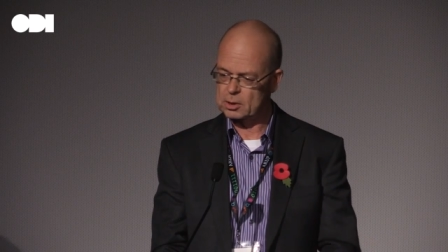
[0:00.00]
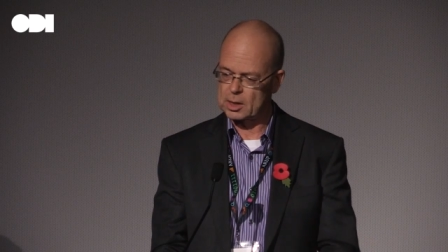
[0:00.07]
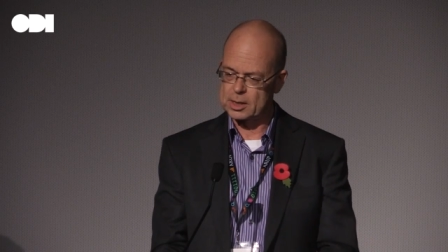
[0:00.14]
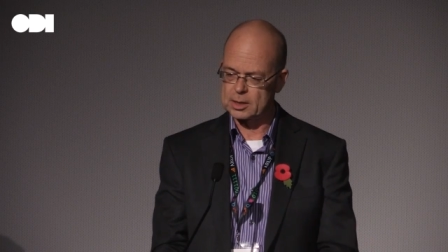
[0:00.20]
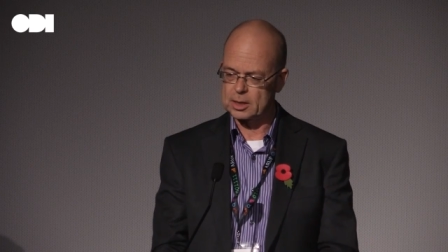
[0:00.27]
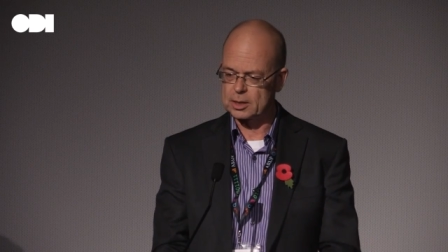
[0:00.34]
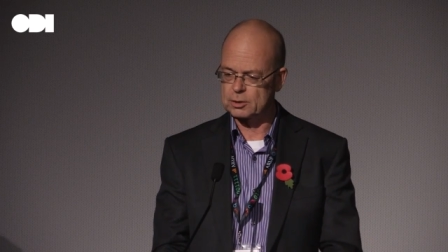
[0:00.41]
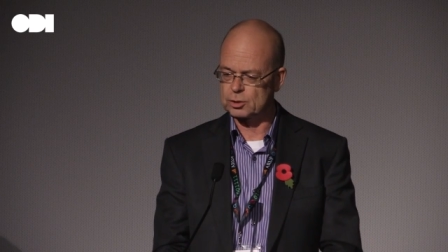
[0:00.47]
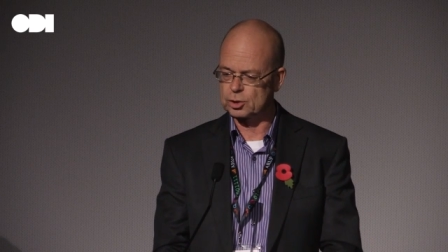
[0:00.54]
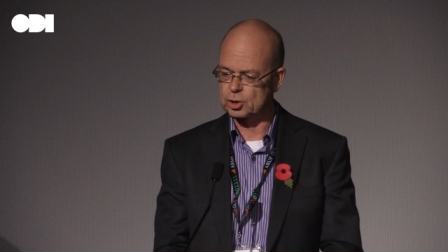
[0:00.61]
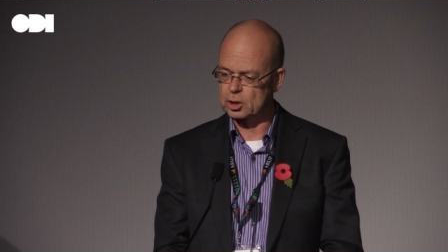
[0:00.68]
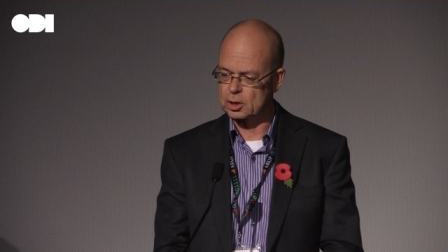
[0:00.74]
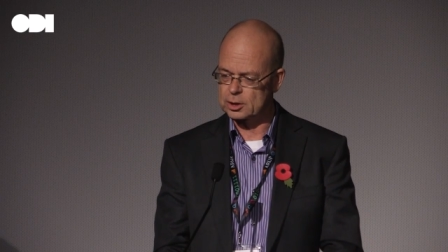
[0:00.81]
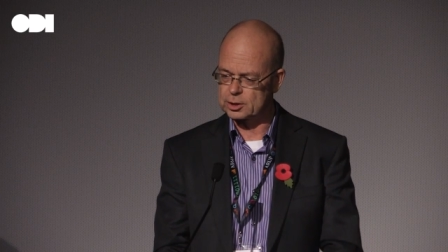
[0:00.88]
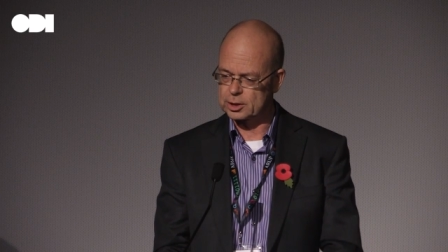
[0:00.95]
heading into
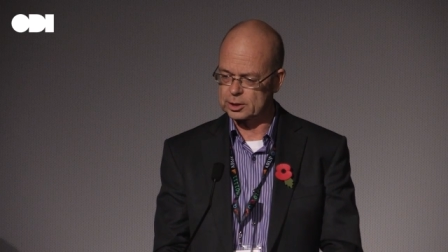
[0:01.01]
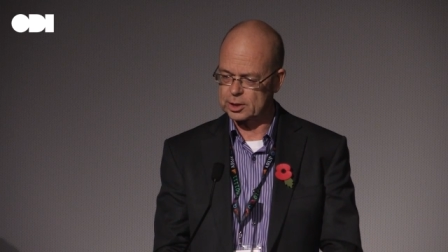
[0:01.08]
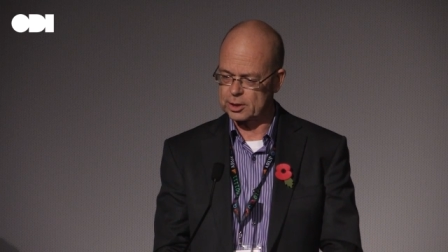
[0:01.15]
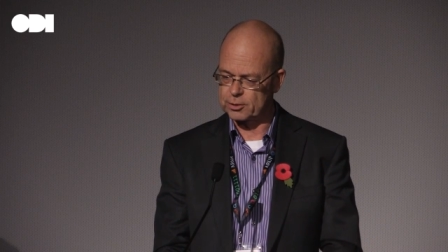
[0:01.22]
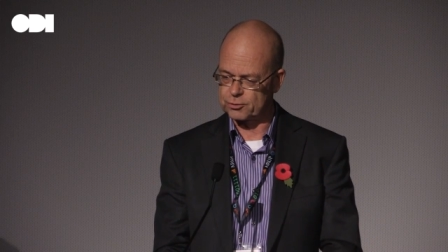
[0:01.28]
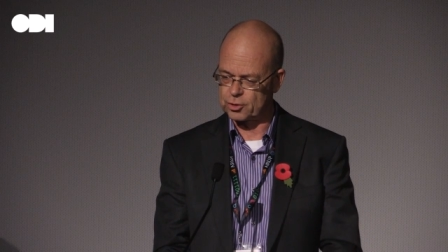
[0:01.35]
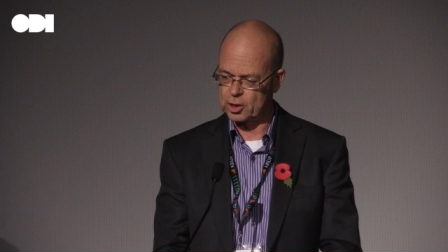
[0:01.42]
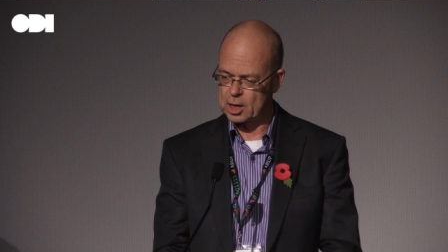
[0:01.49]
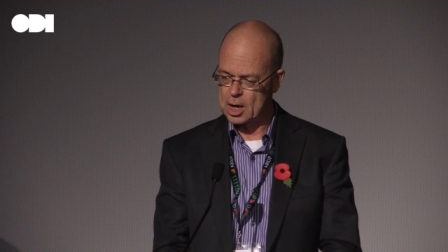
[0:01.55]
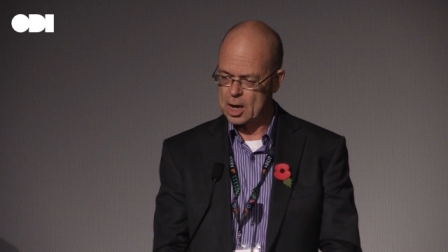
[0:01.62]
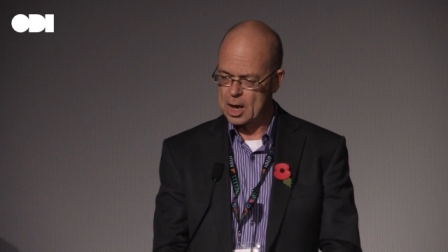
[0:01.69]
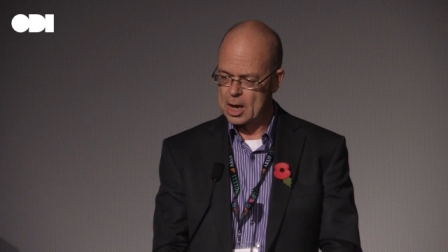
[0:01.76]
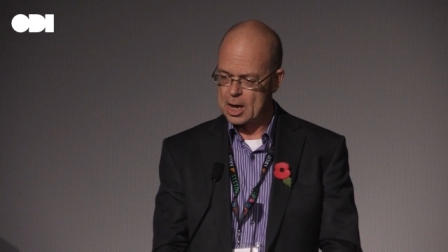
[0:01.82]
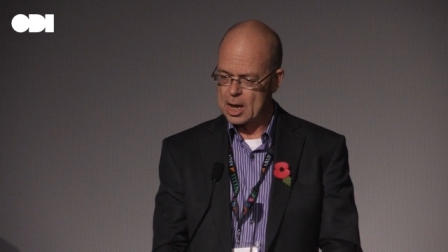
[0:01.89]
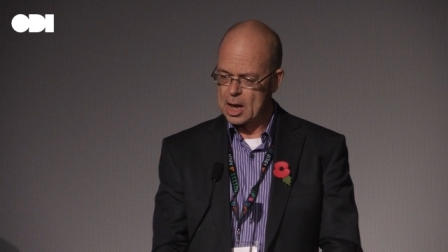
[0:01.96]
journalistic territory,
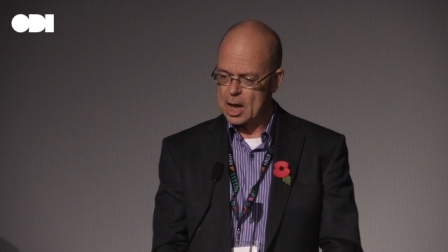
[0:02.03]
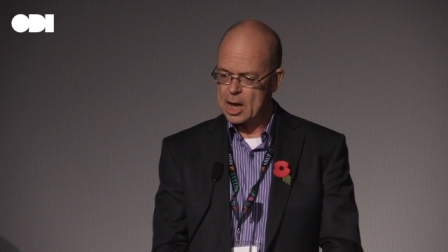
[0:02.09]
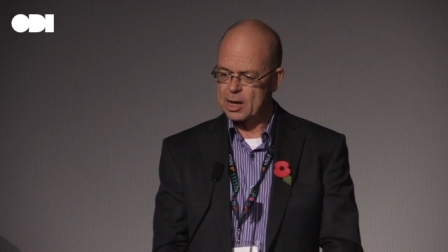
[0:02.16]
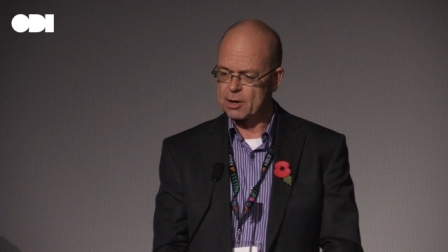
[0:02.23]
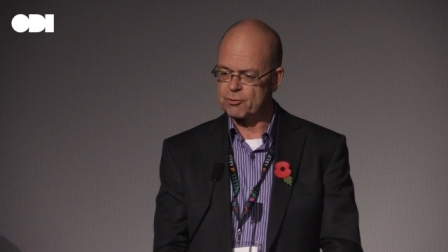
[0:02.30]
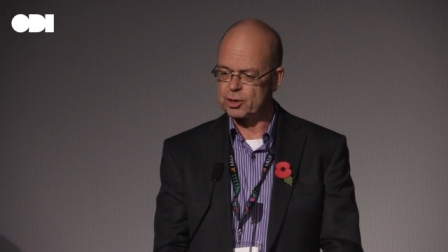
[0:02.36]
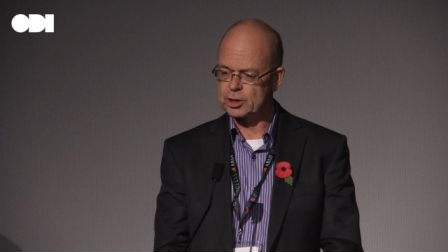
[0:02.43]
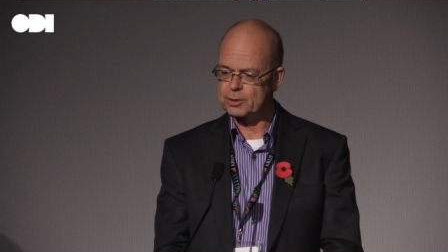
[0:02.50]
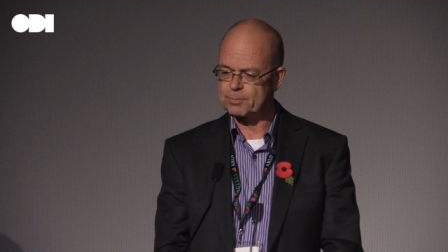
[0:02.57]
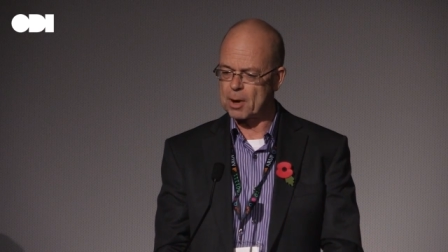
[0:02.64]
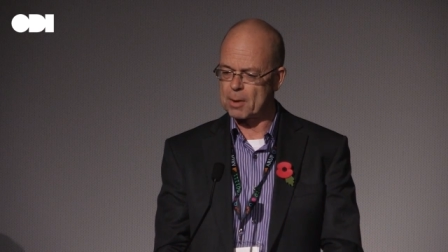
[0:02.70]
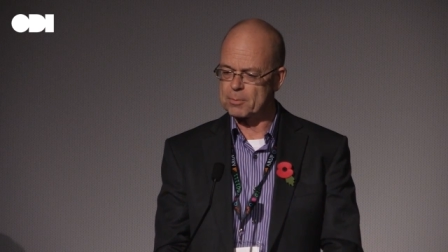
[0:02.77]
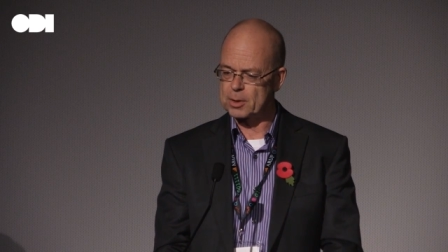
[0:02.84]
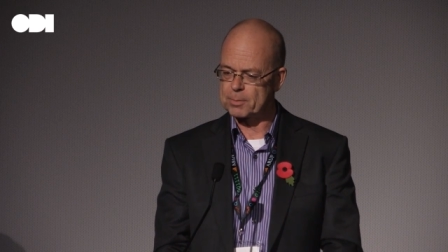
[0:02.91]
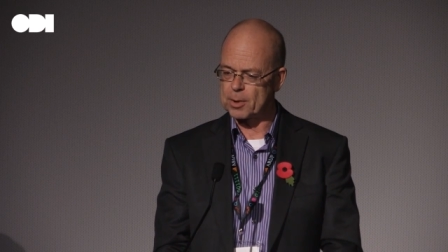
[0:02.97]
increased
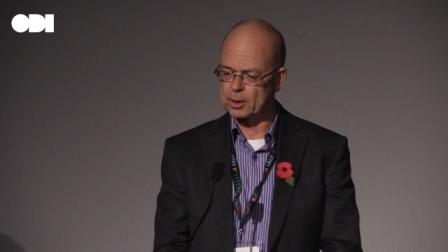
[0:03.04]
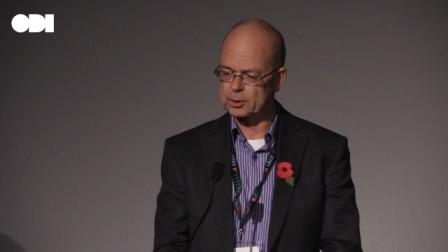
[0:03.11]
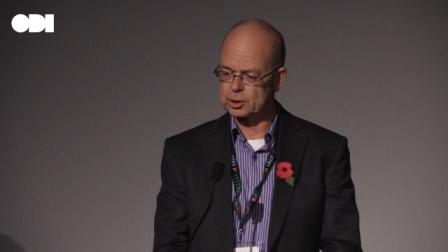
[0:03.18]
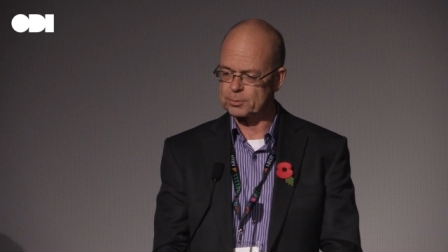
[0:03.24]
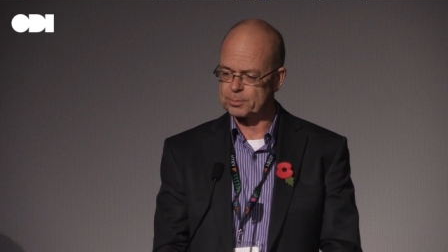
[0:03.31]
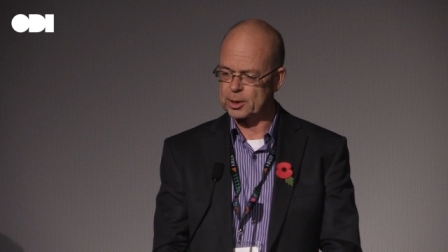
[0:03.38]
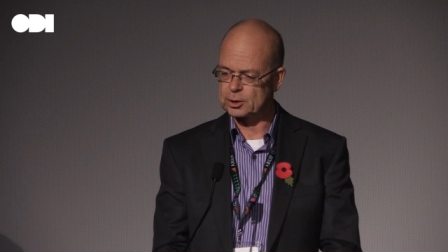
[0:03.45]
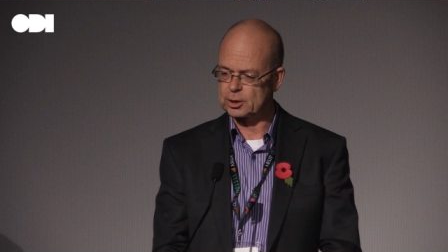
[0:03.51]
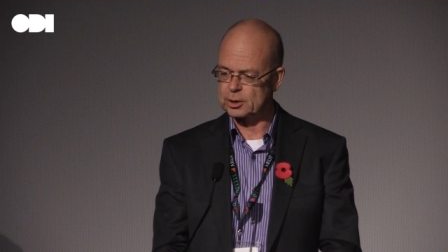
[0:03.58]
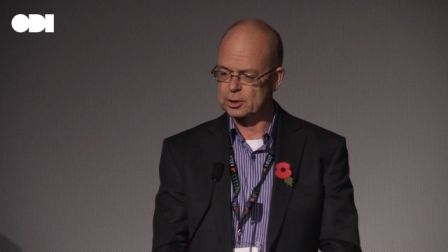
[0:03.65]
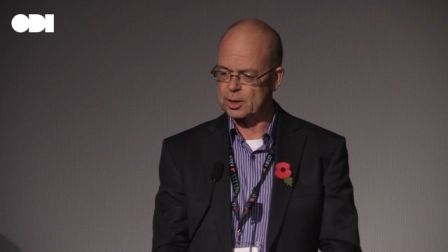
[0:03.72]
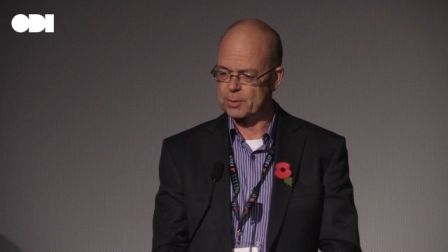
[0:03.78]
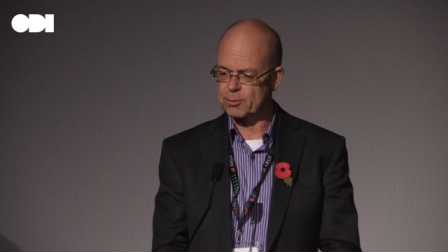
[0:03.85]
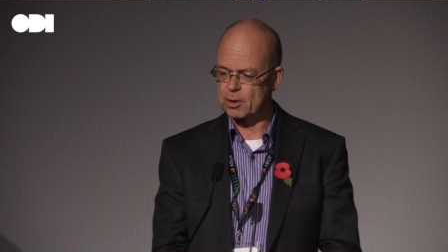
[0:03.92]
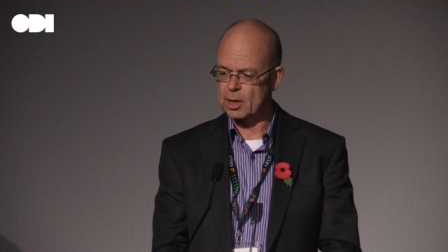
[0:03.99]
public participation in the
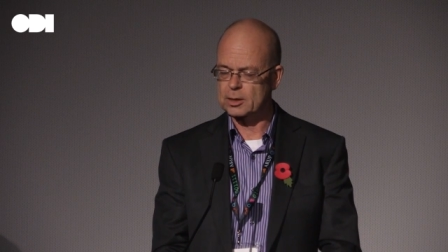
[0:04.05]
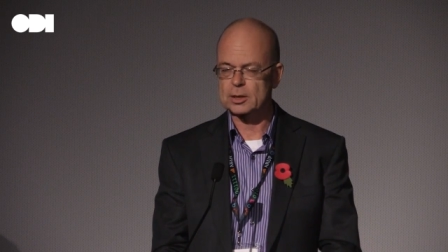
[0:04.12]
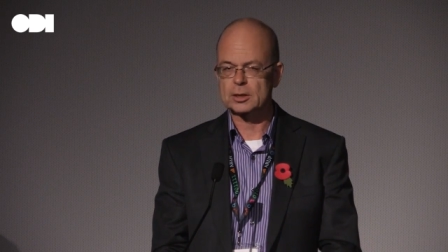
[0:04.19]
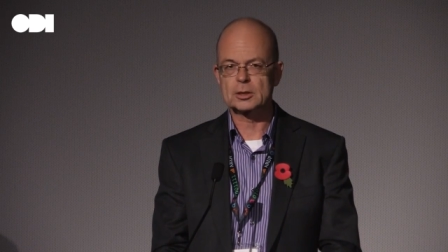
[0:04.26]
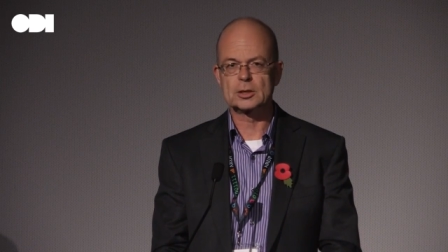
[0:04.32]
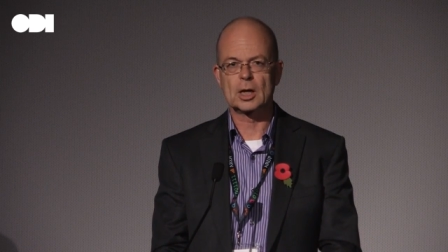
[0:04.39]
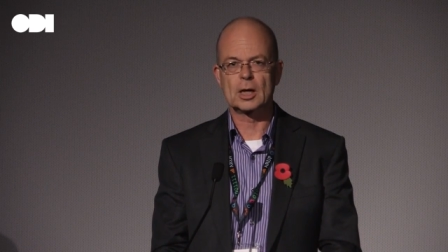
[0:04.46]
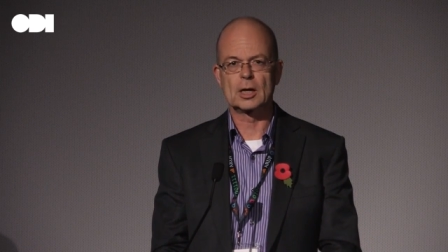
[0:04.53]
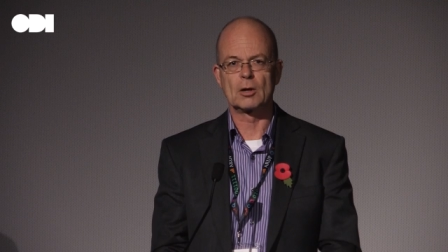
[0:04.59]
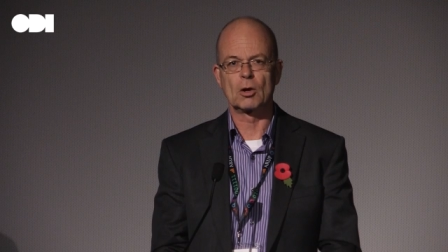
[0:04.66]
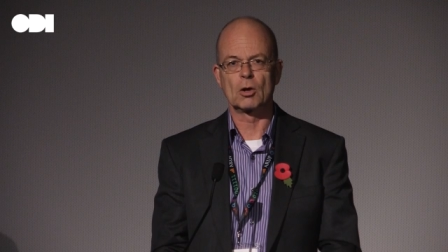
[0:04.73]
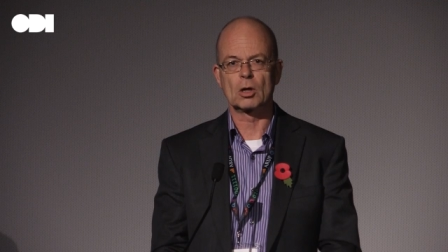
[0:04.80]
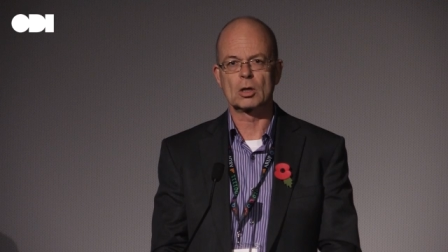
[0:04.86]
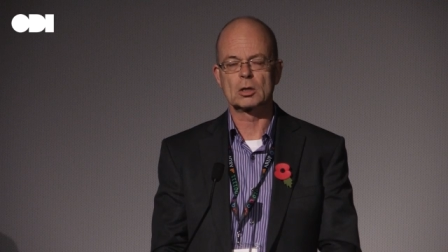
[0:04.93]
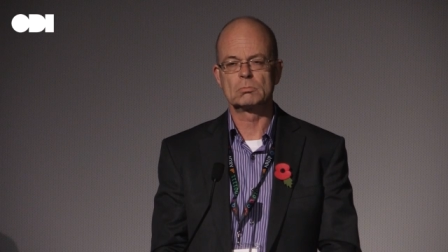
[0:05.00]
democratic
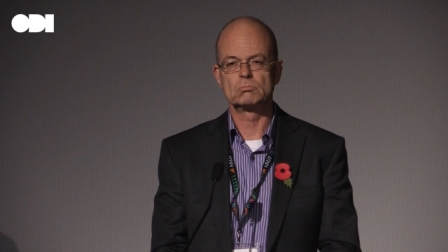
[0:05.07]
dialogue.